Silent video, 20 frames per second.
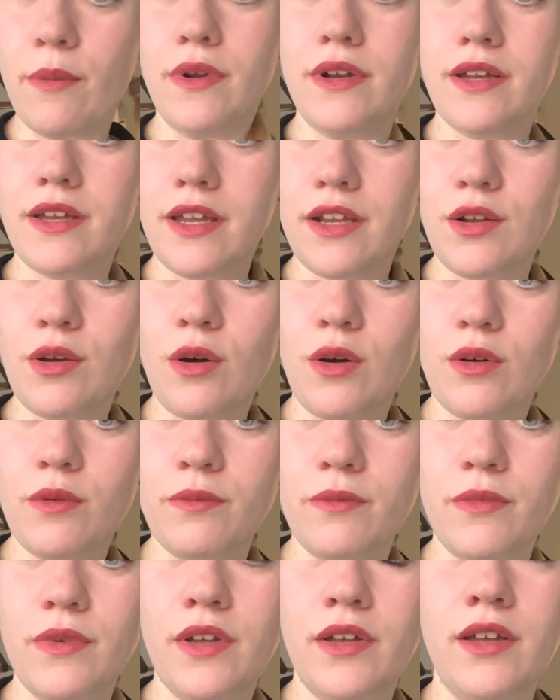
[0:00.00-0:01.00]
when I get
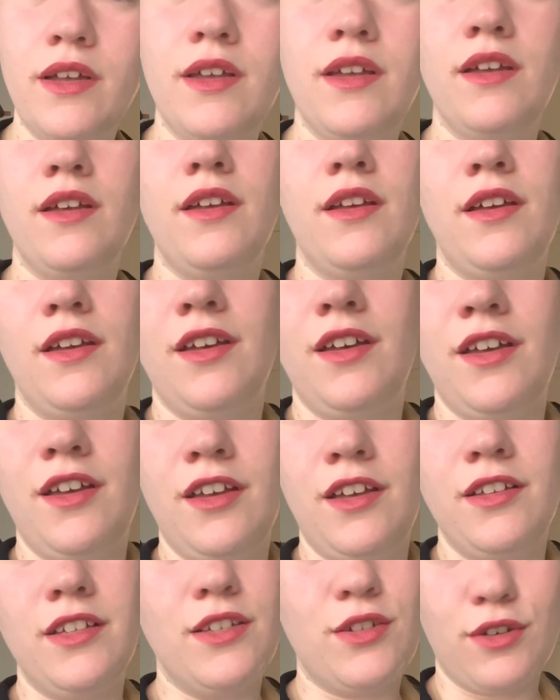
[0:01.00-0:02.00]
home.
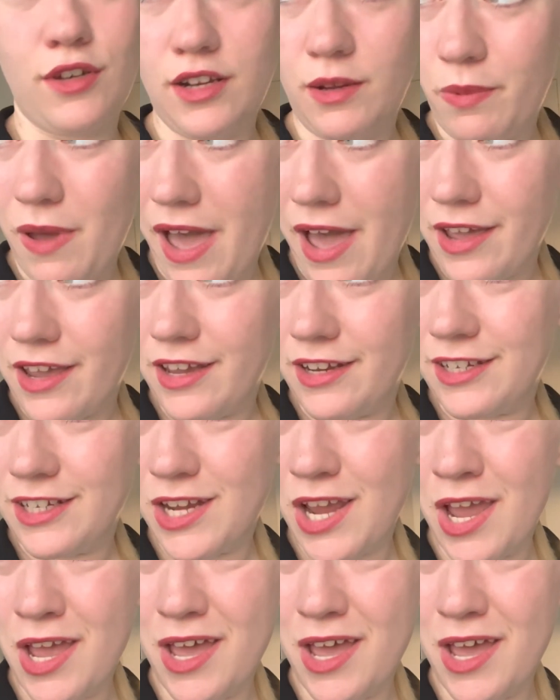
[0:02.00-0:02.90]
Need to get a package.